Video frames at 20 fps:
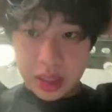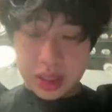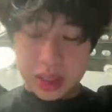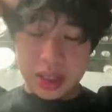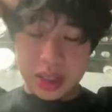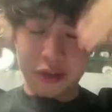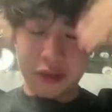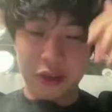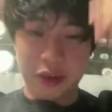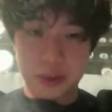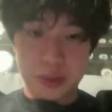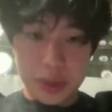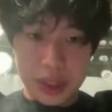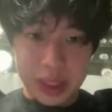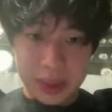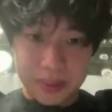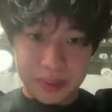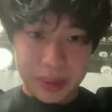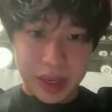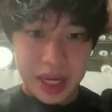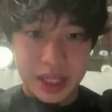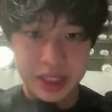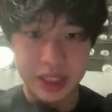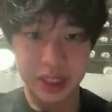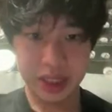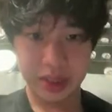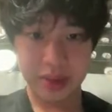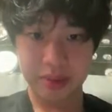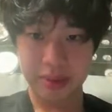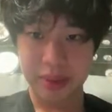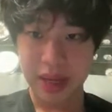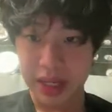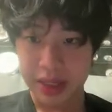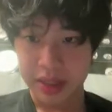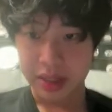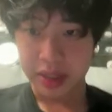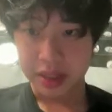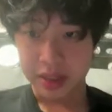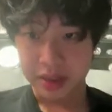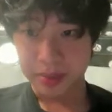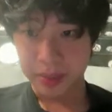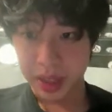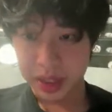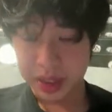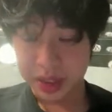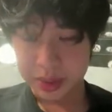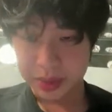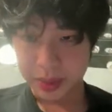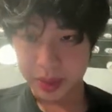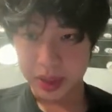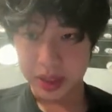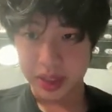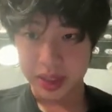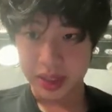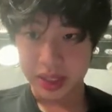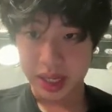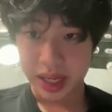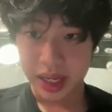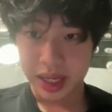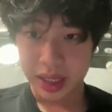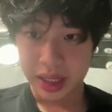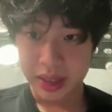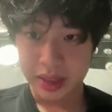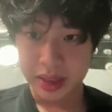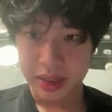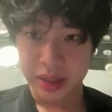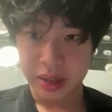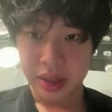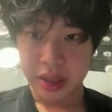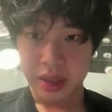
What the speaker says: Therefore, really passion matters much more than talent.